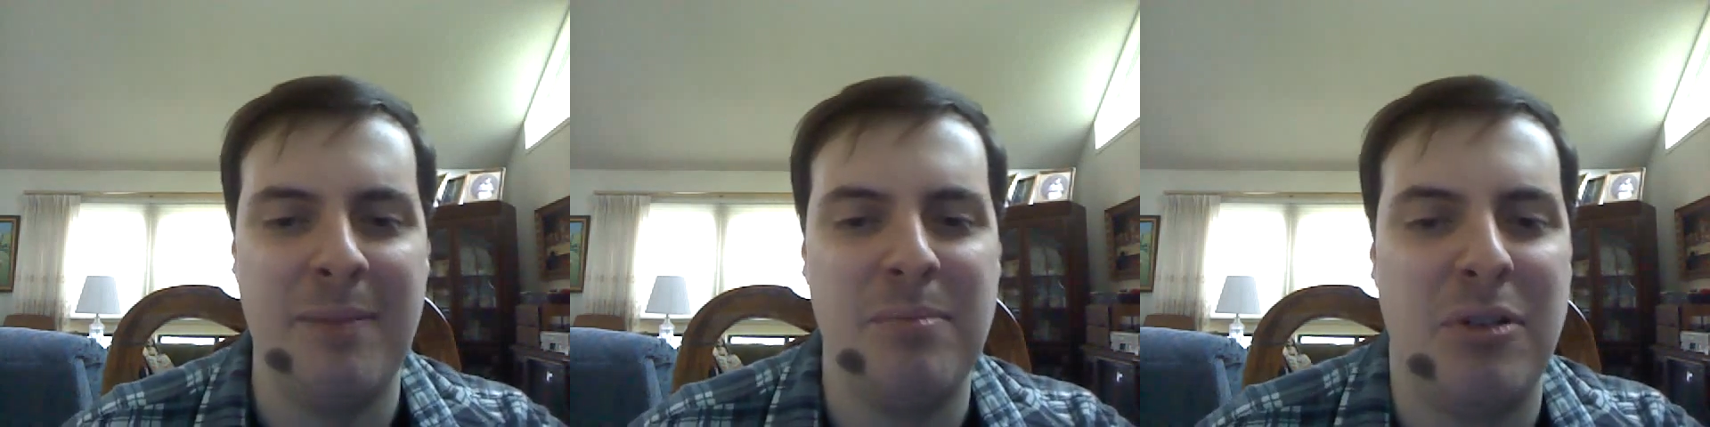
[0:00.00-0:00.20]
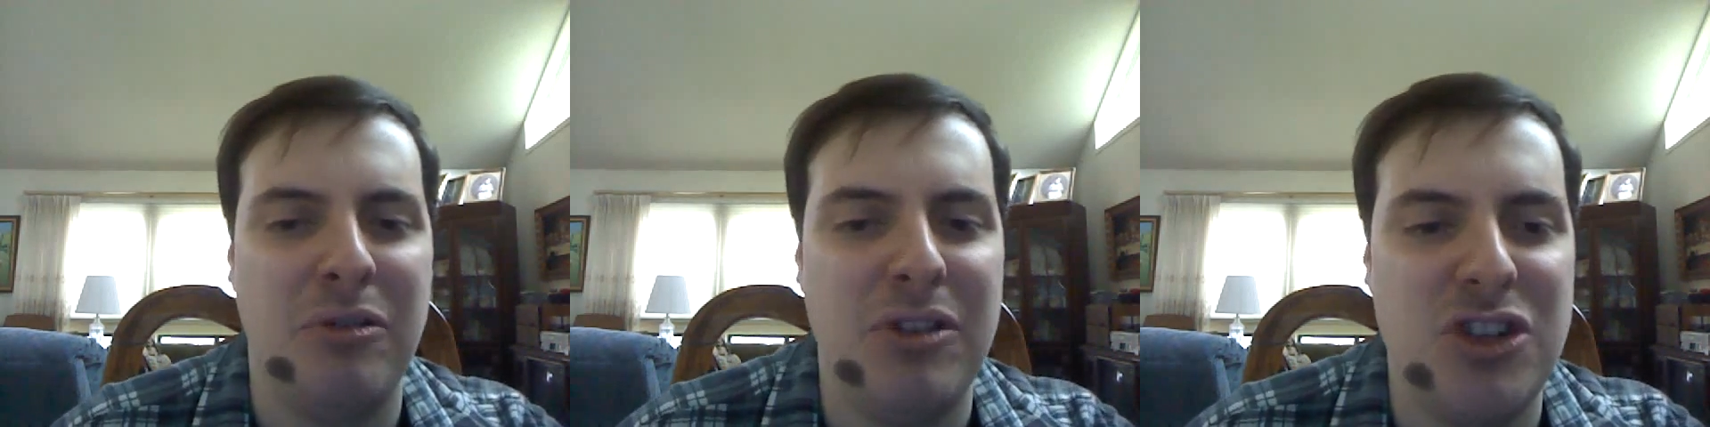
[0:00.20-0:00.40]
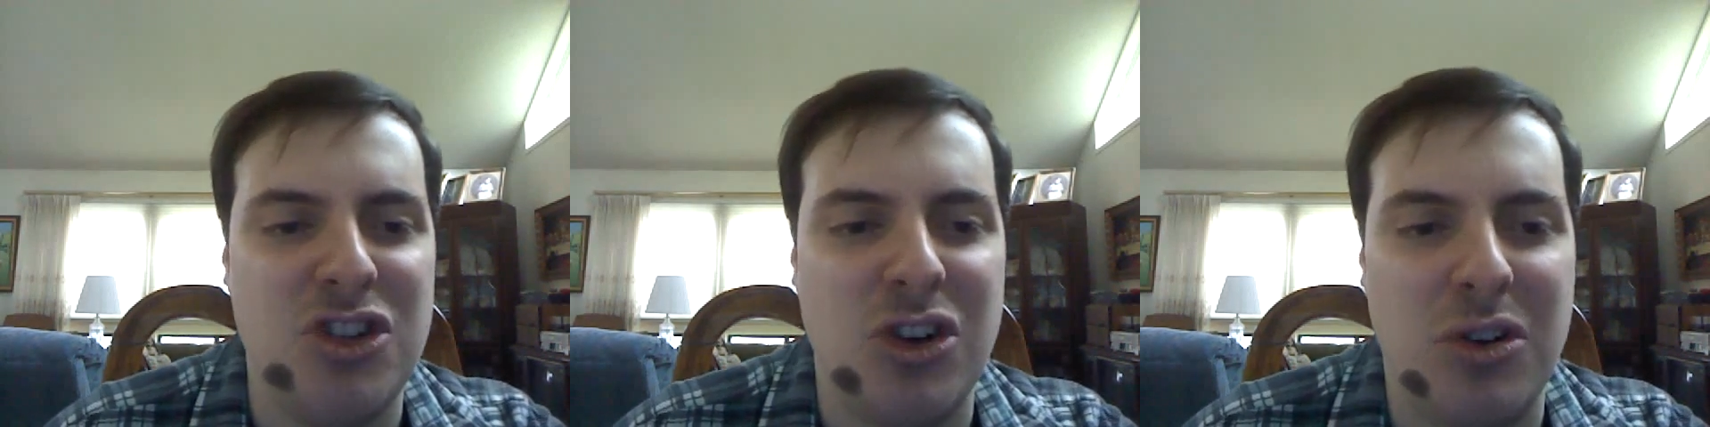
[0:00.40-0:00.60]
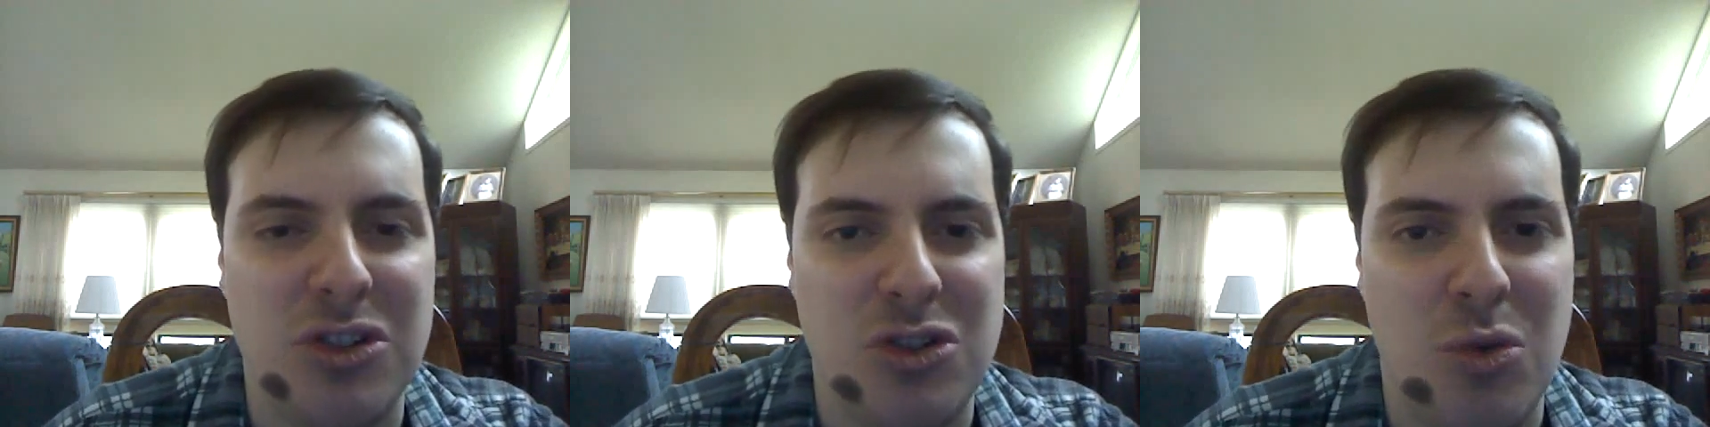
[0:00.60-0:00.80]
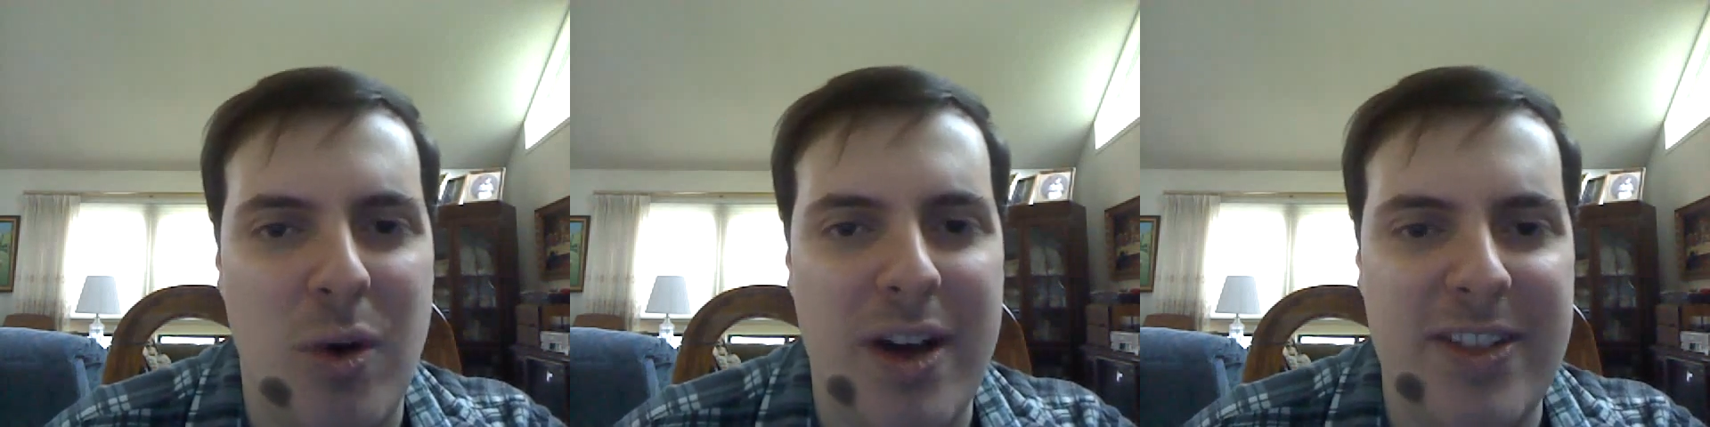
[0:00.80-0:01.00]
not really sure
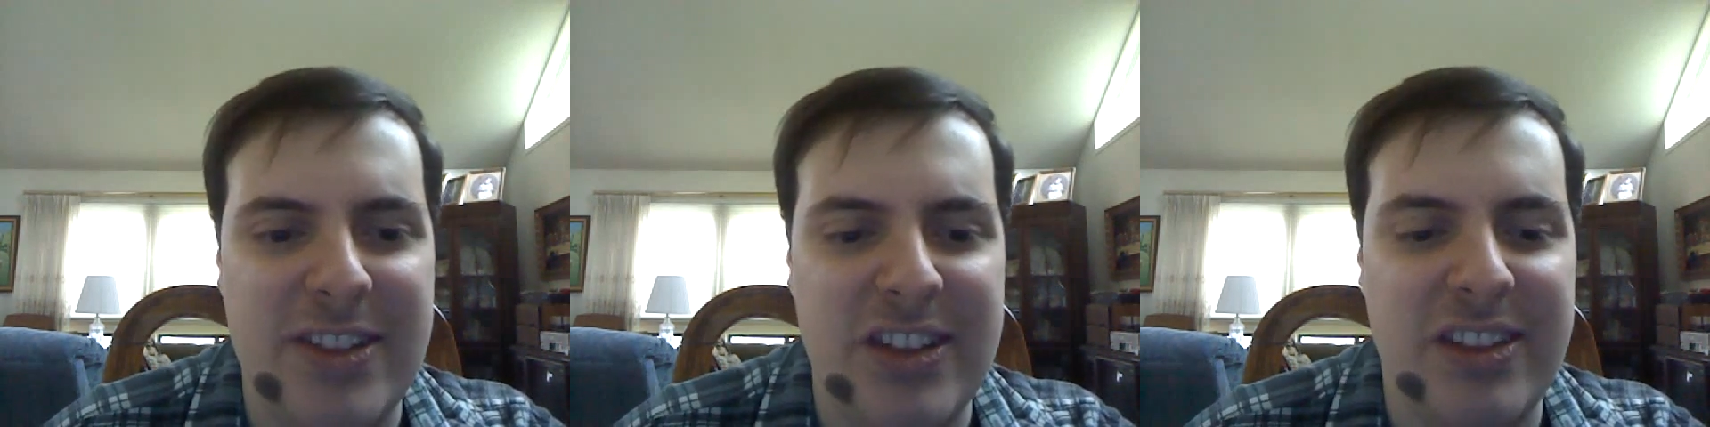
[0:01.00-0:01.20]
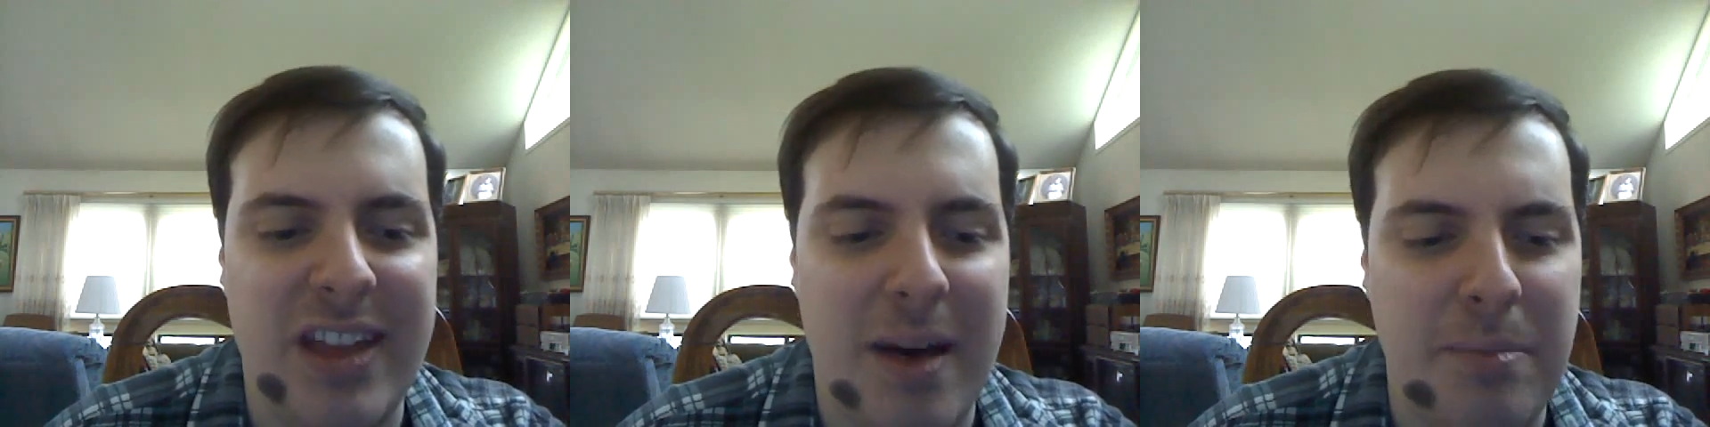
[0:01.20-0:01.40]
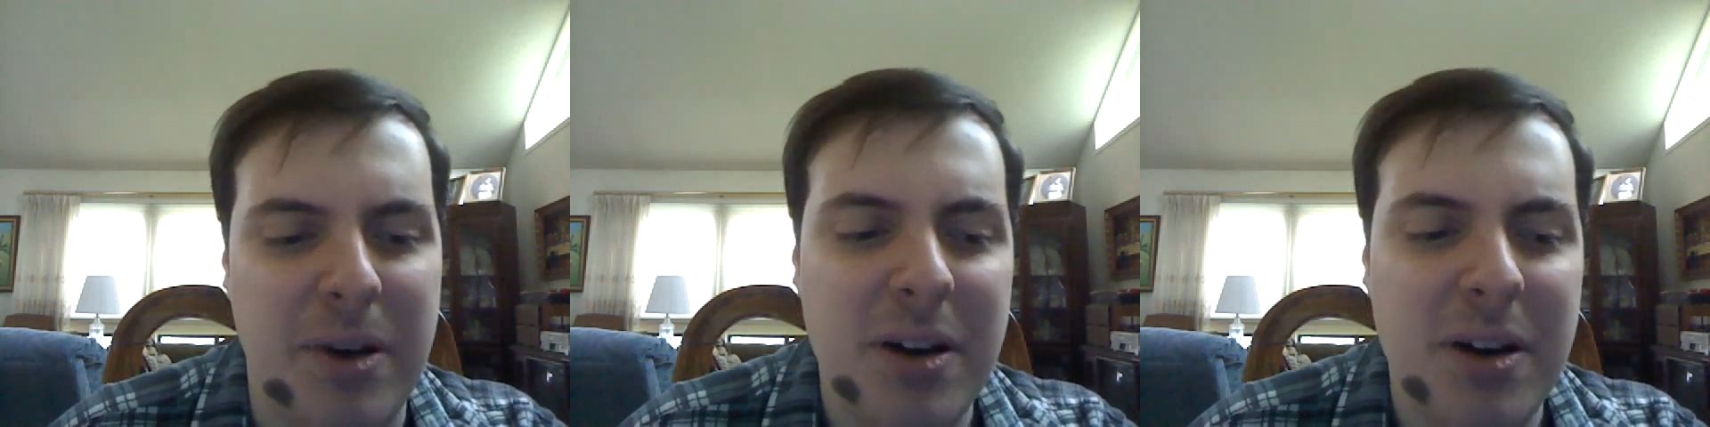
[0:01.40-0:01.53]
as to why they did that,